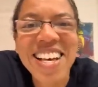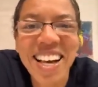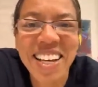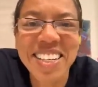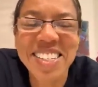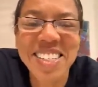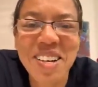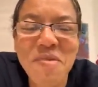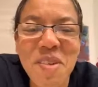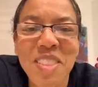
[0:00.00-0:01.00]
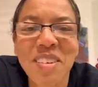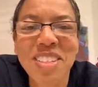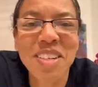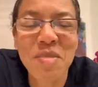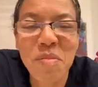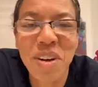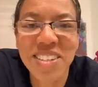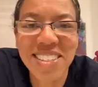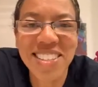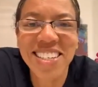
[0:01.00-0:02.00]
I guess like weather in different
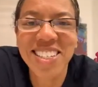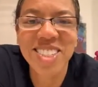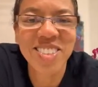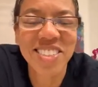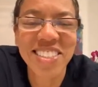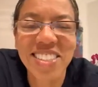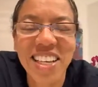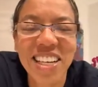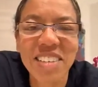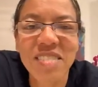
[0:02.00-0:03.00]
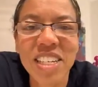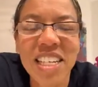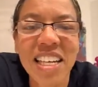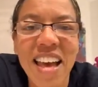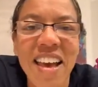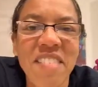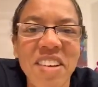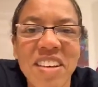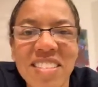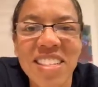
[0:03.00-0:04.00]
parts of the country is like wreaking
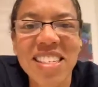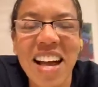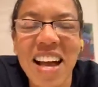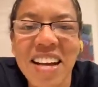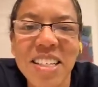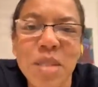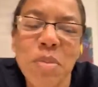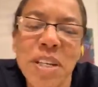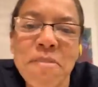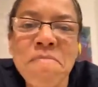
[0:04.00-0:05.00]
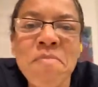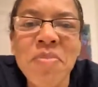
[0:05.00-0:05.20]
havoc on the skies, but